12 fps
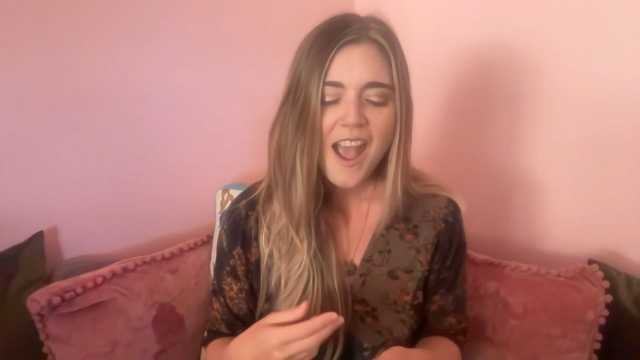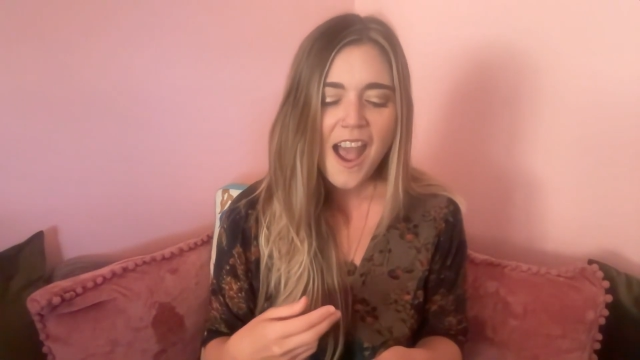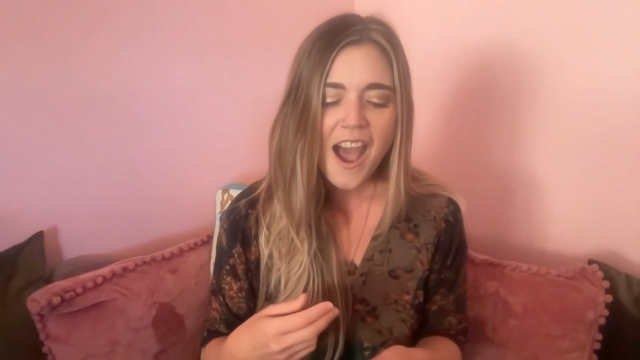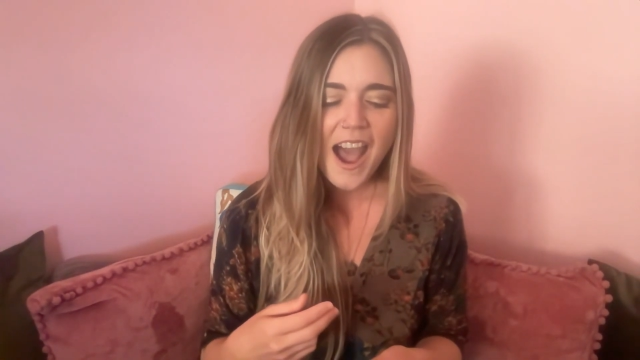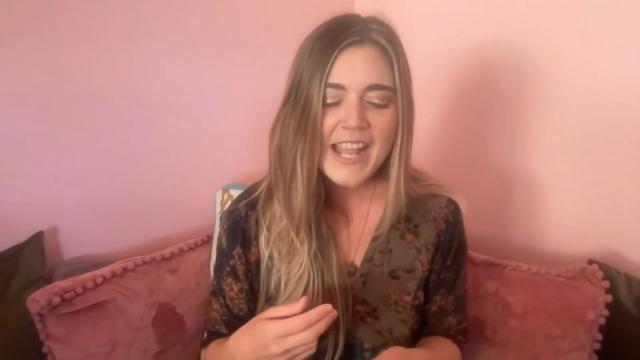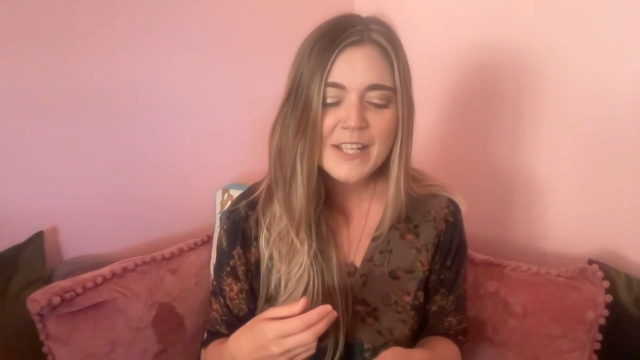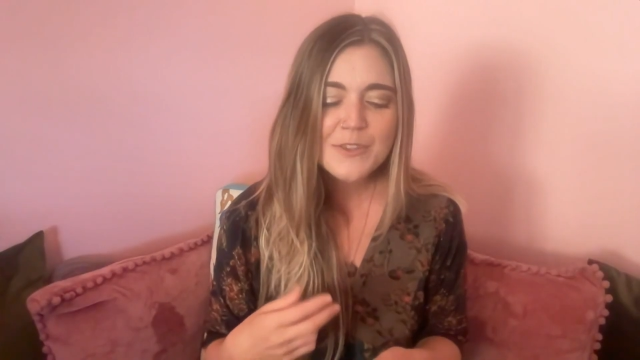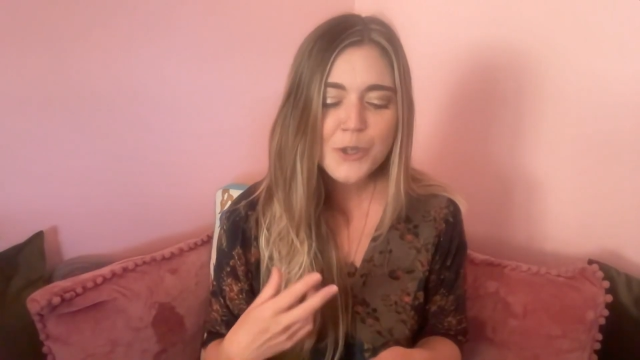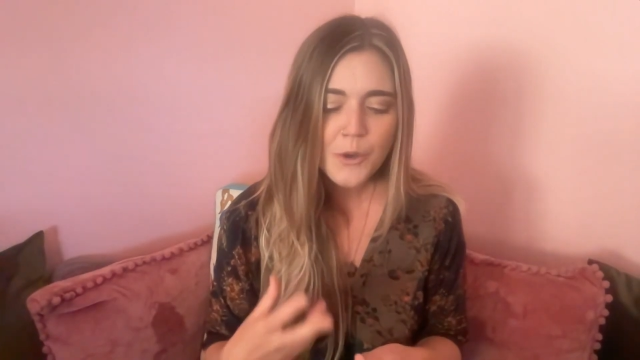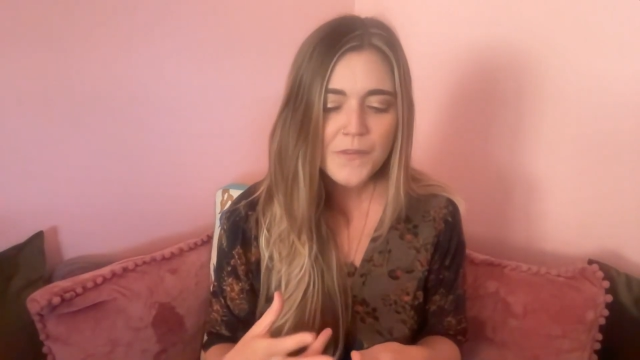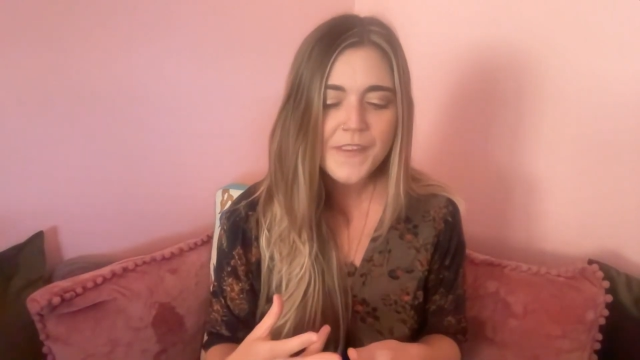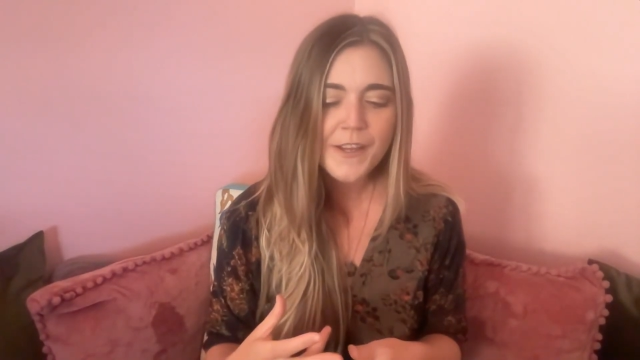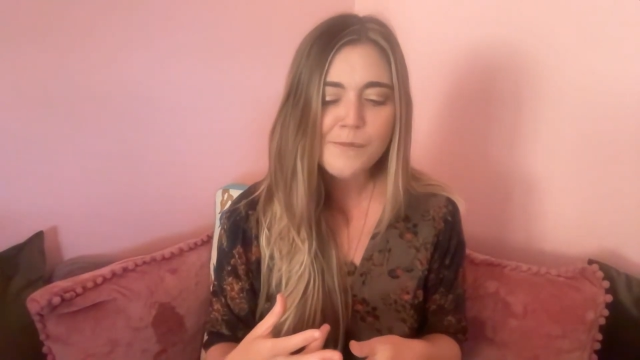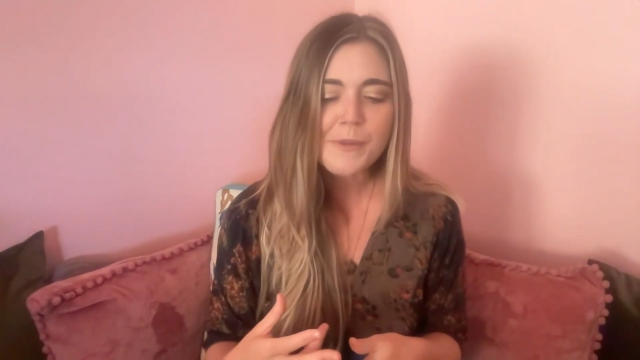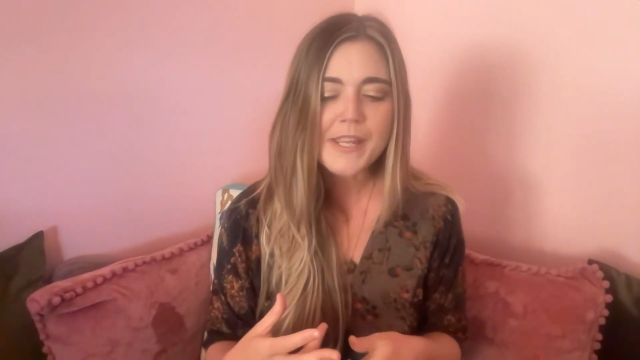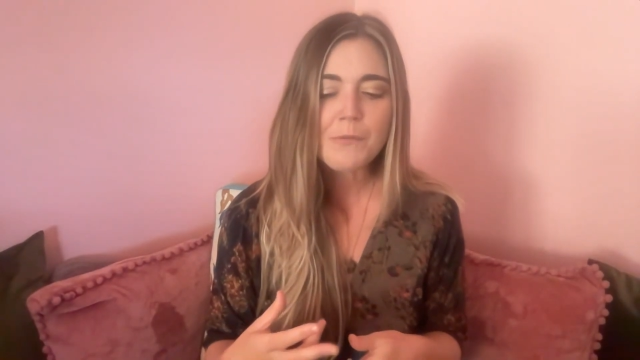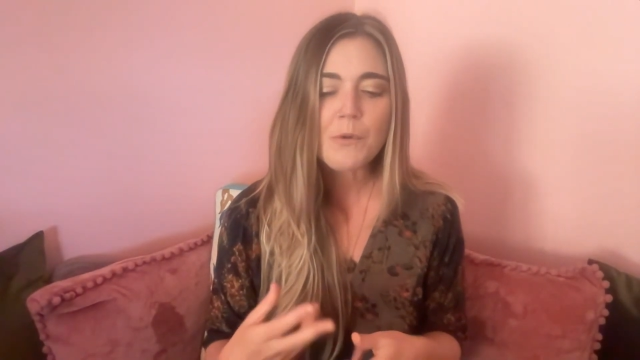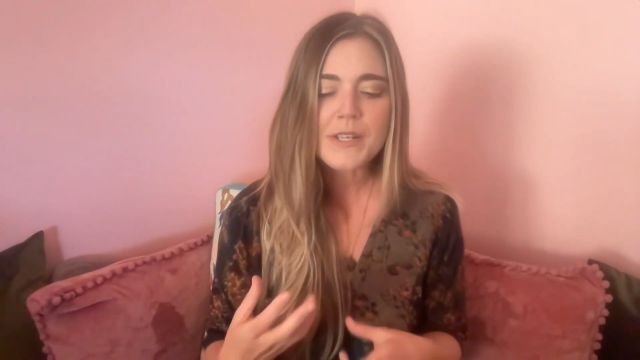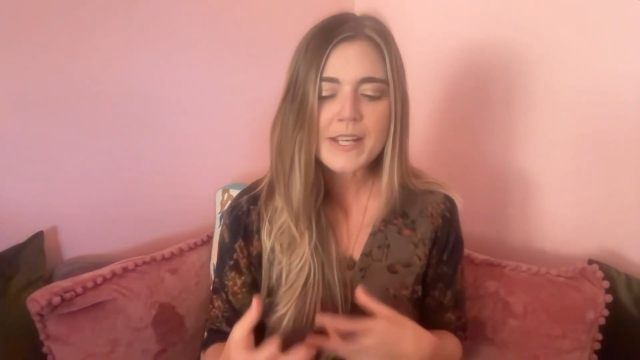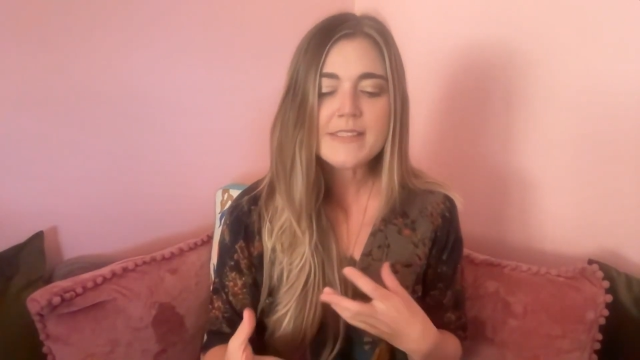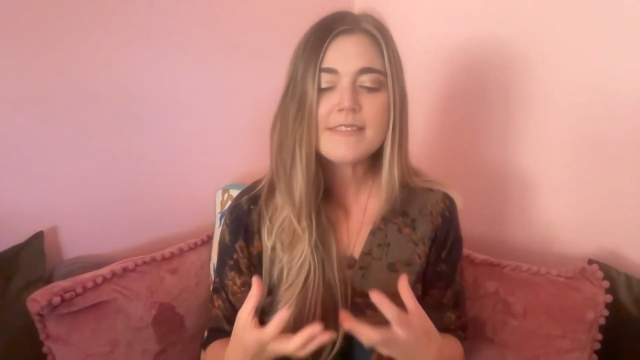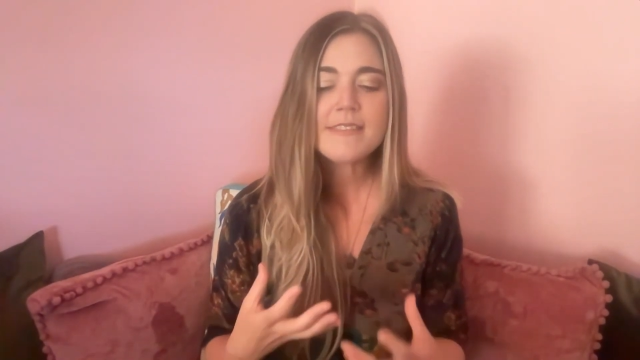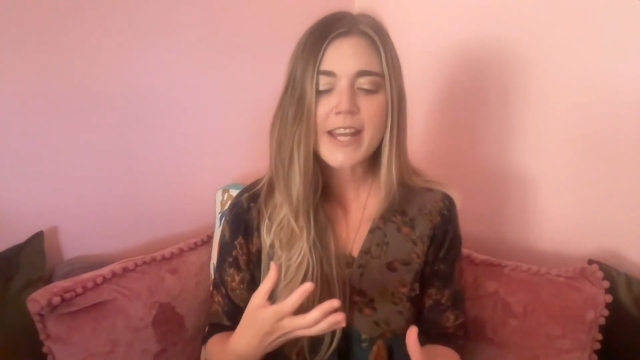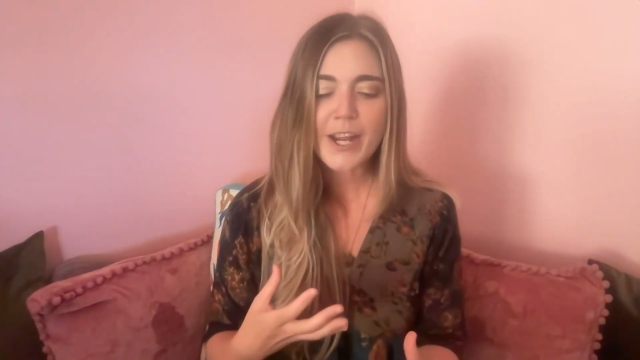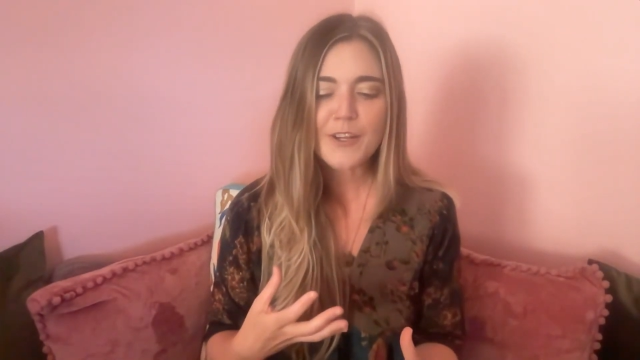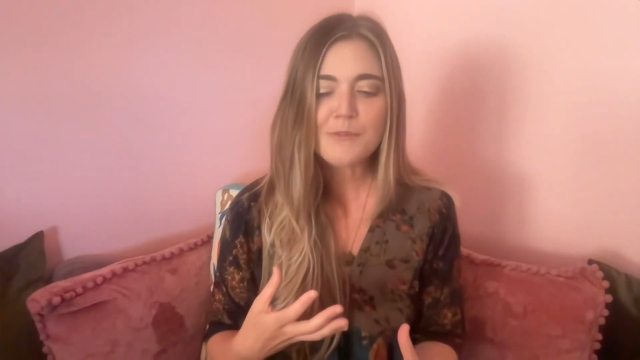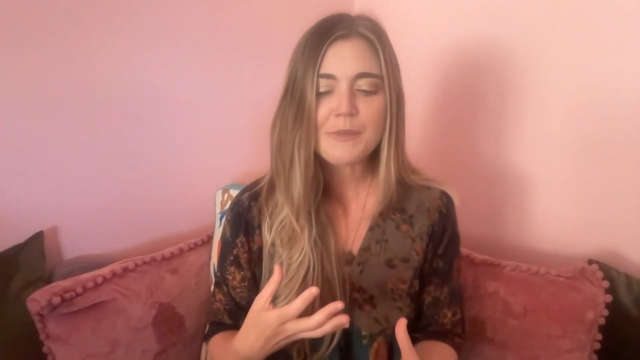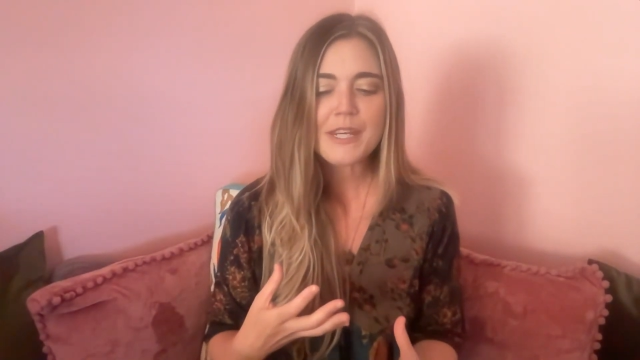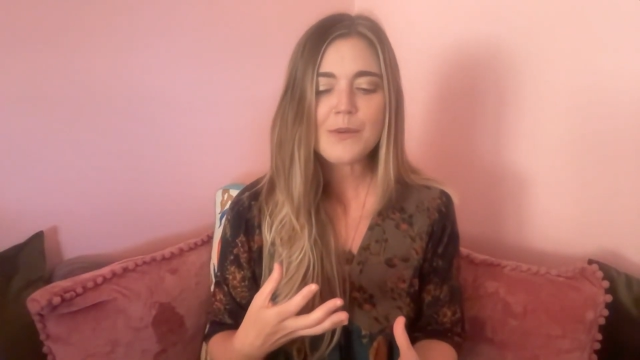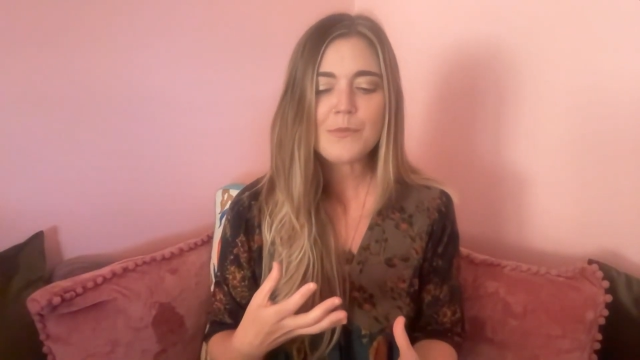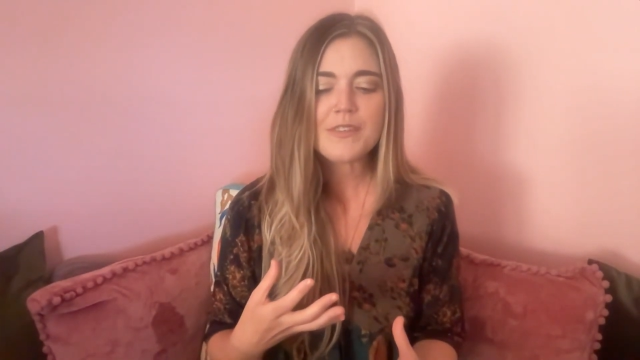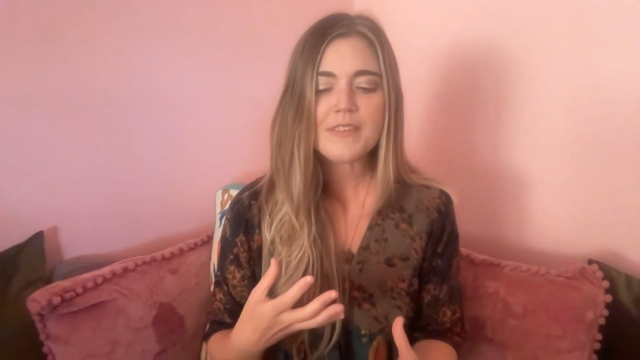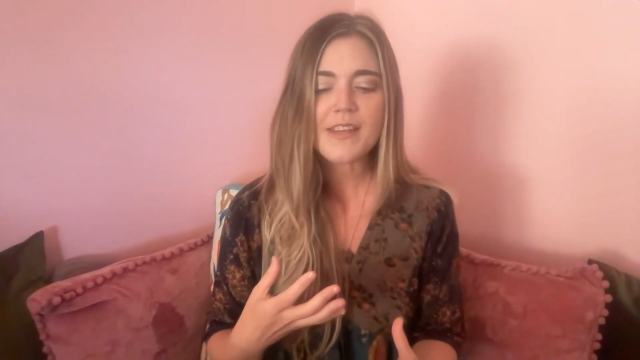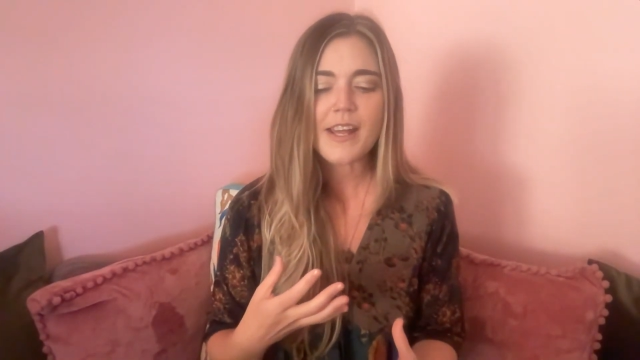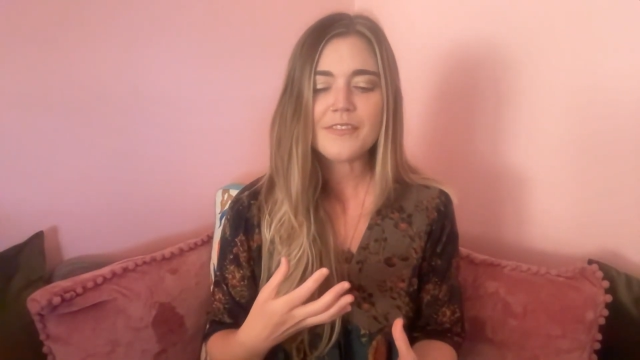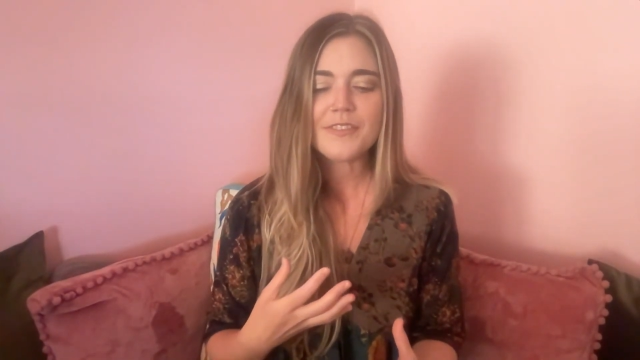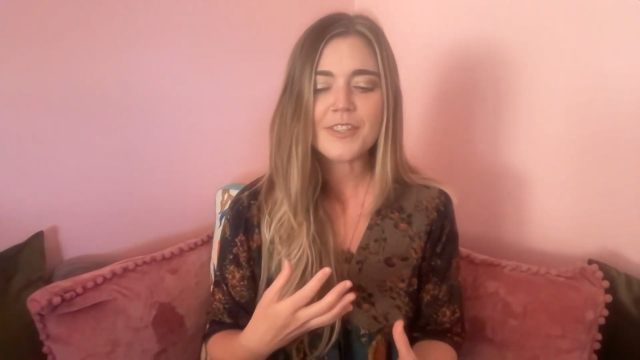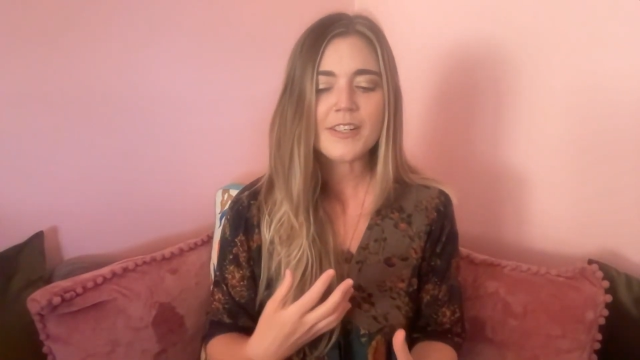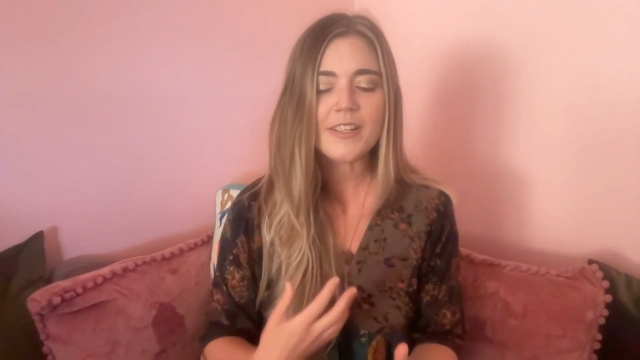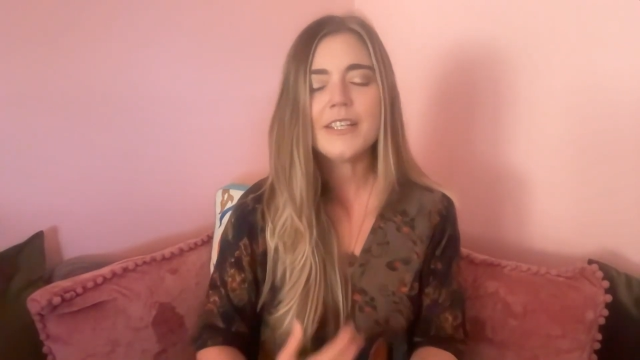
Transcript: I had told them like what had scared me was that after